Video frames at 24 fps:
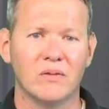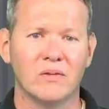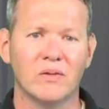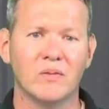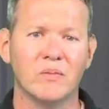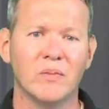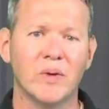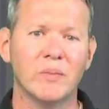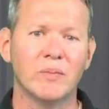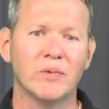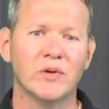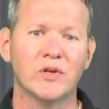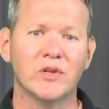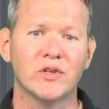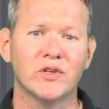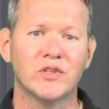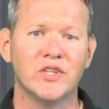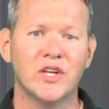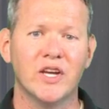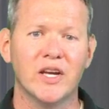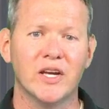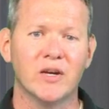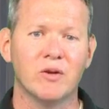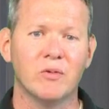Remember to
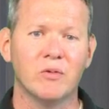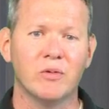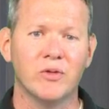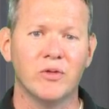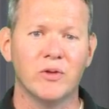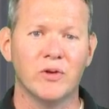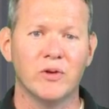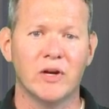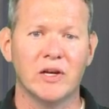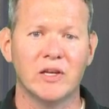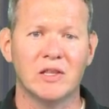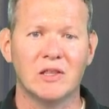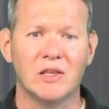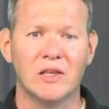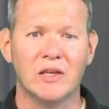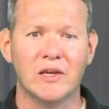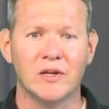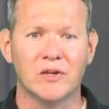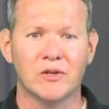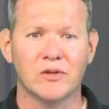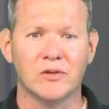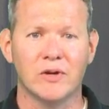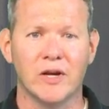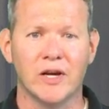check with your
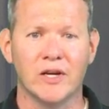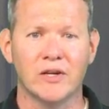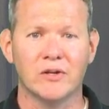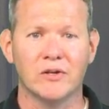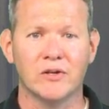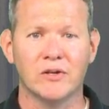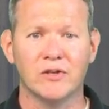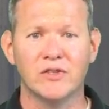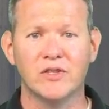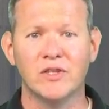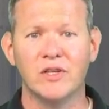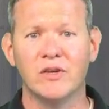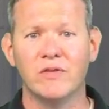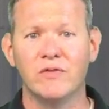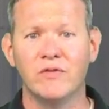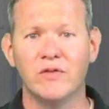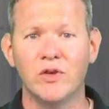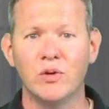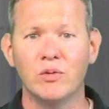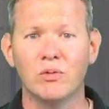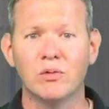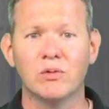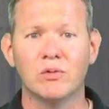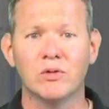athletic director to see if
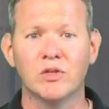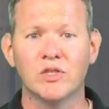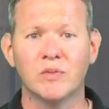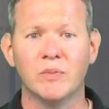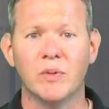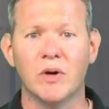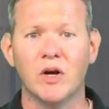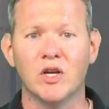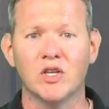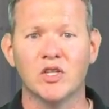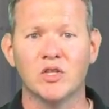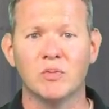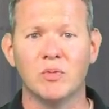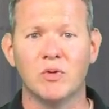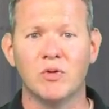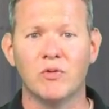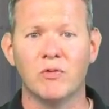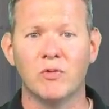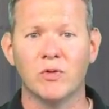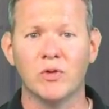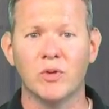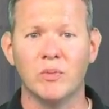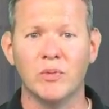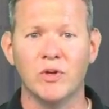you are responsible
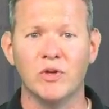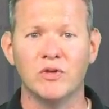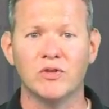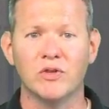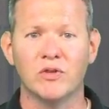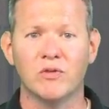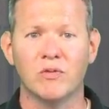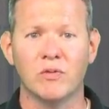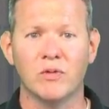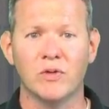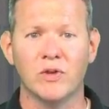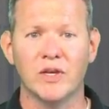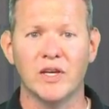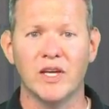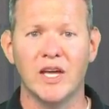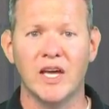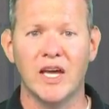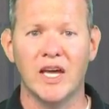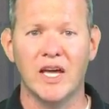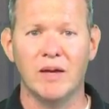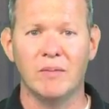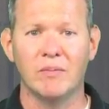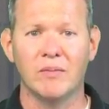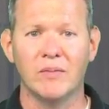for the music for the
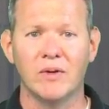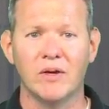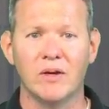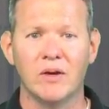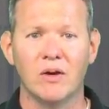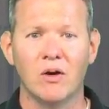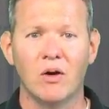game,